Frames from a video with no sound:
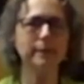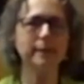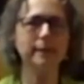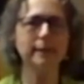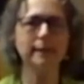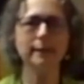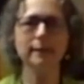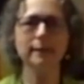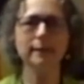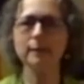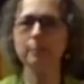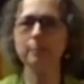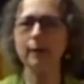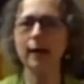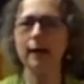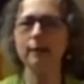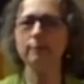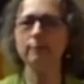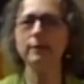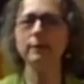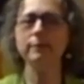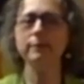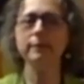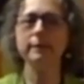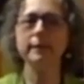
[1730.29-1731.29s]
the spot
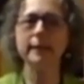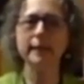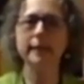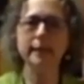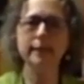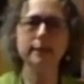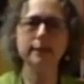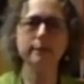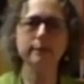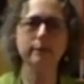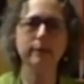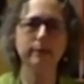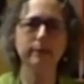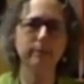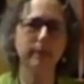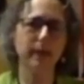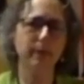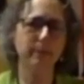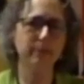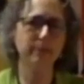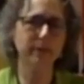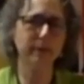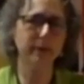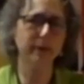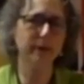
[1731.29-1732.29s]
where we need to
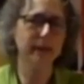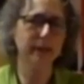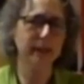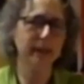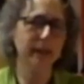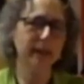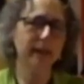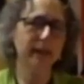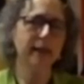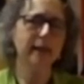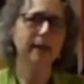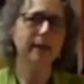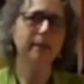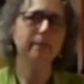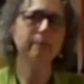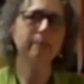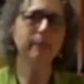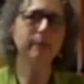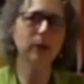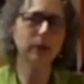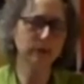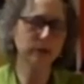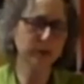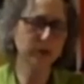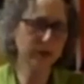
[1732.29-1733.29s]
remember
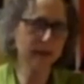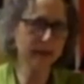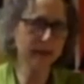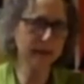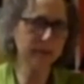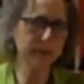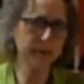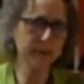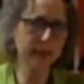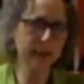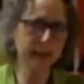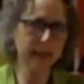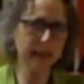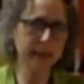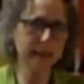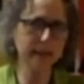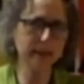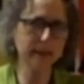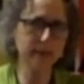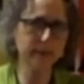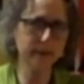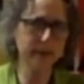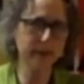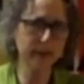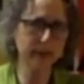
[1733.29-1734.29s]
most to be kind
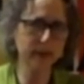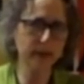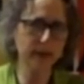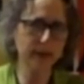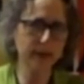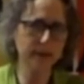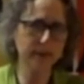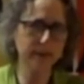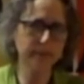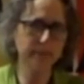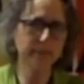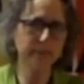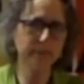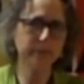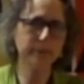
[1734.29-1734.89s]
to each other.